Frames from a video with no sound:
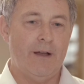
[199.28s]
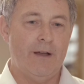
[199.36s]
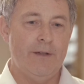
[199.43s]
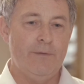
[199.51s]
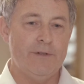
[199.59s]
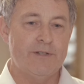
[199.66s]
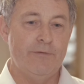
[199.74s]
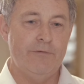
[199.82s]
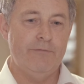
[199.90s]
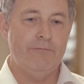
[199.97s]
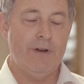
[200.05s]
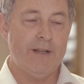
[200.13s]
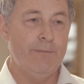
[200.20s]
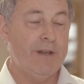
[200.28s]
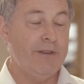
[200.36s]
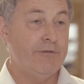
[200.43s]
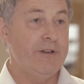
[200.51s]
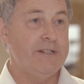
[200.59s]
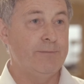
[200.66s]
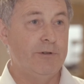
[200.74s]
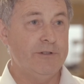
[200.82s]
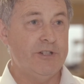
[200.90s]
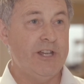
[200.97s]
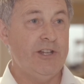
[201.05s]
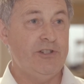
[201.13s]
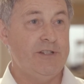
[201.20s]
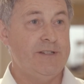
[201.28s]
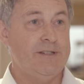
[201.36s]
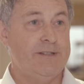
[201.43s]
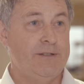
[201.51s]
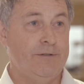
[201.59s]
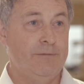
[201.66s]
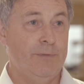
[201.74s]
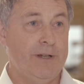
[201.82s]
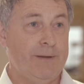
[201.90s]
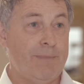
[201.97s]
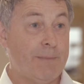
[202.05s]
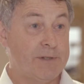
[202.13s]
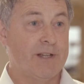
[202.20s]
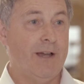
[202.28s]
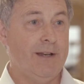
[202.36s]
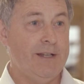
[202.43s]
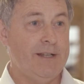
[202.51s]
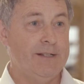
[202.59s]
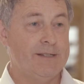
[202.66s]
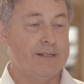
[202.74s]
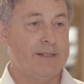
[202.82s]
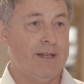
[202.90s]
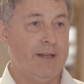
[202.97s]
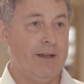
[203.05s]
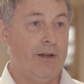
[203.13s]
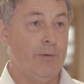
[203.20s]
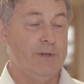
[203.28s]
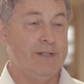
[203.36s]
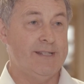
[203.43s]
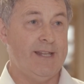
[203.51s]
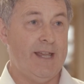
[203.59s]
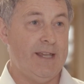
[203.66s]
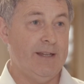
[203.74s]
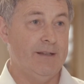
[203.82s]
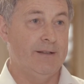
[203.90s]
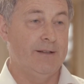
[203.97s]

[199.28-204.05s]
I were to recommend 3 small changes to my MABS colleagues, I would say,